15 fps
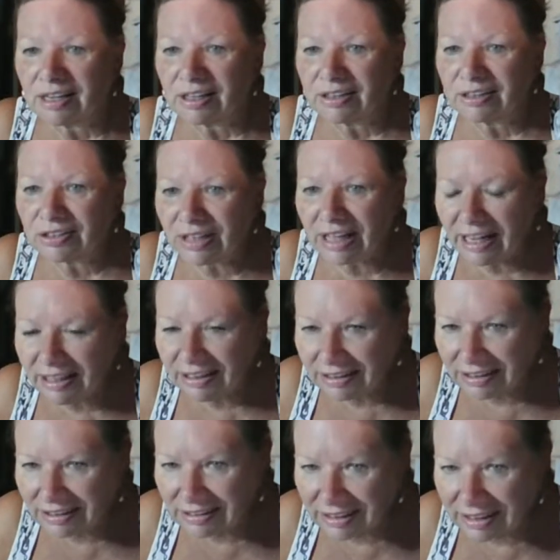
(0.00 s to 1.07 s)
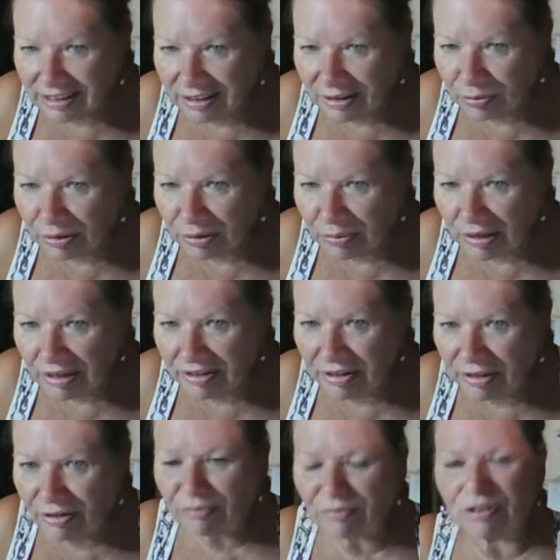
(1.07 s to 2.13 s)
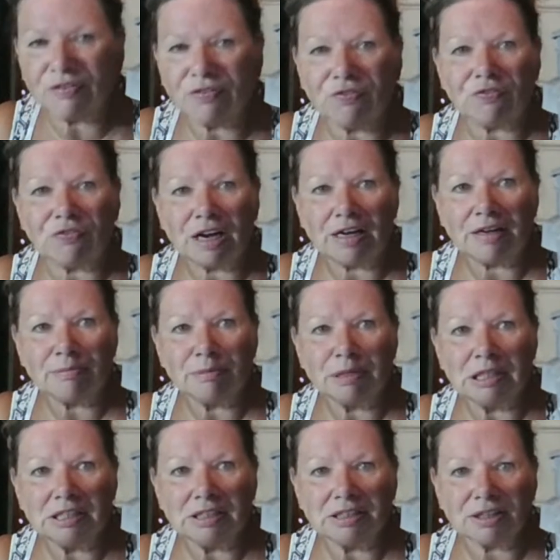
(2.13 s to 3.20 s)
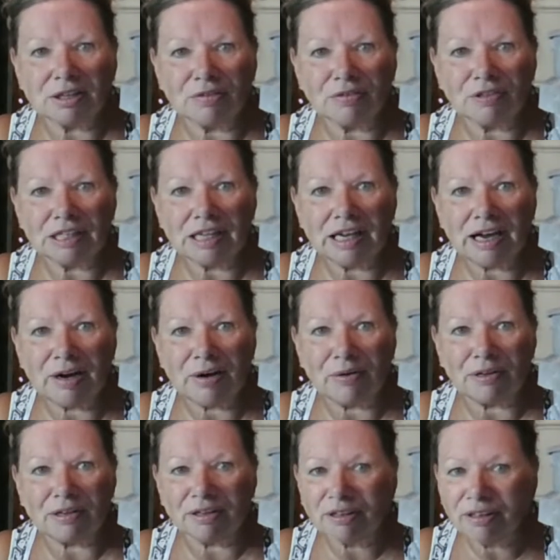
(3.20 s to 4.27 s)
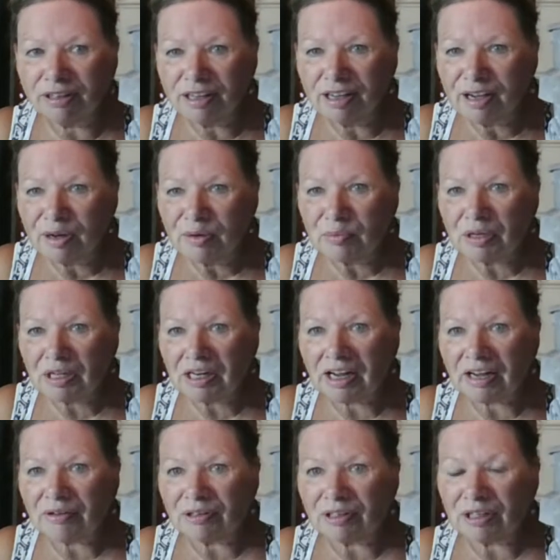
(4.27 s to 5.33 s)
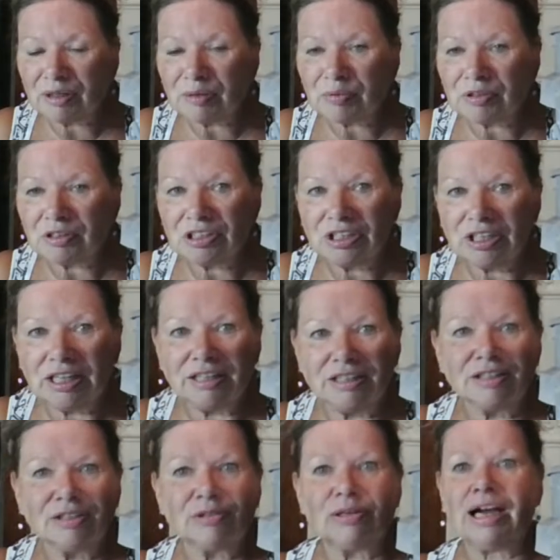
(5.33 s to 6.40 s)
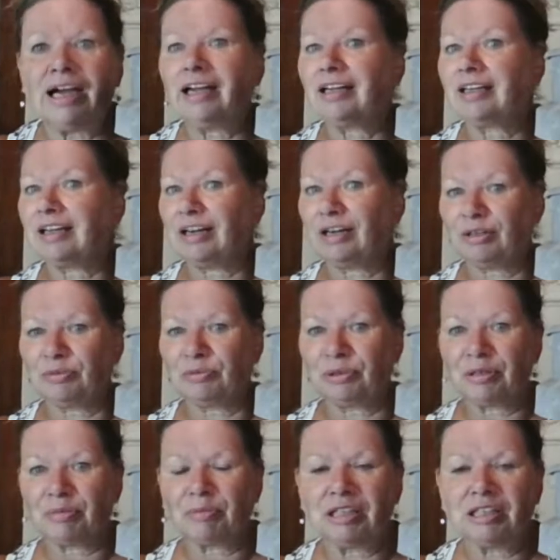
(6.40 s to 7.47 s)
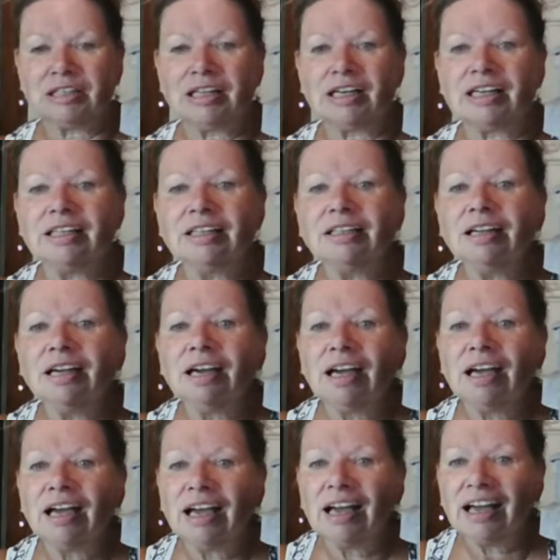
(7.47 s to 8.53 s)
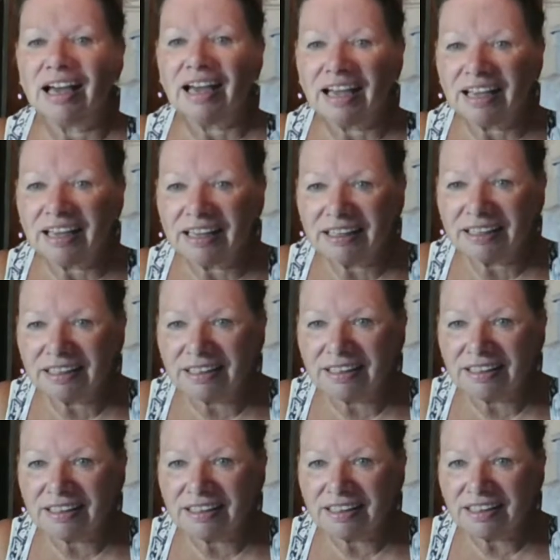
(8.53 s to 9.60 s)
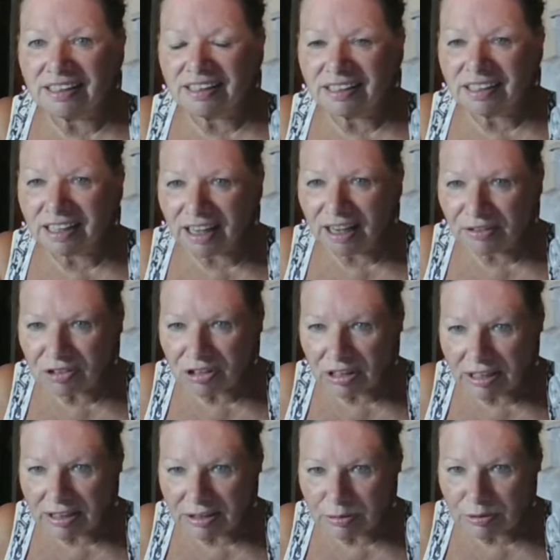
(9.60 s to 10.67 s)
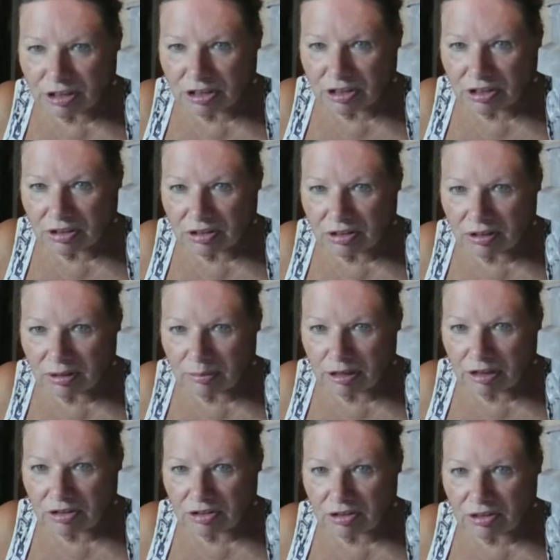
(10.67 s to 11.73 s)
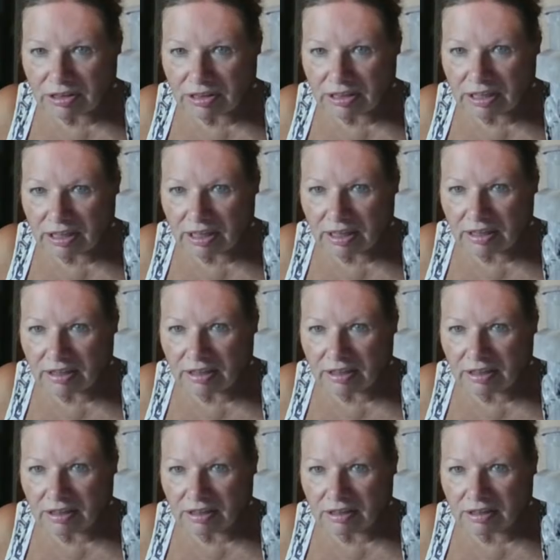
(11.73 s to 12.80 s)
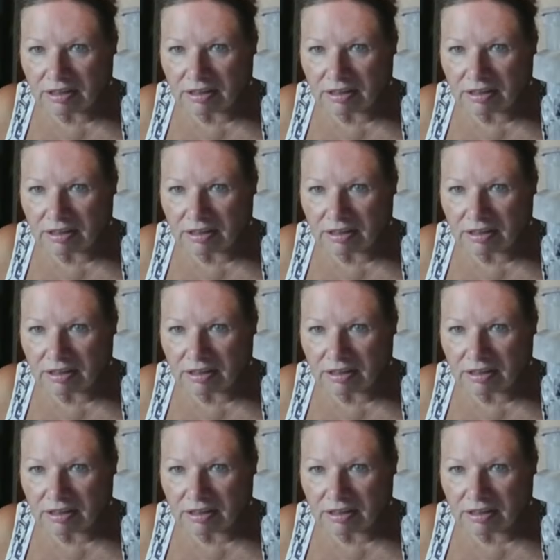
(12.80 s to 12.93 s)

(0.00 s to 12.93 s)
So that is it. We went over 5 minutes over the hour, but I really appreciate you hanging out with me tonight. And after last week's show, you thought about trying to adding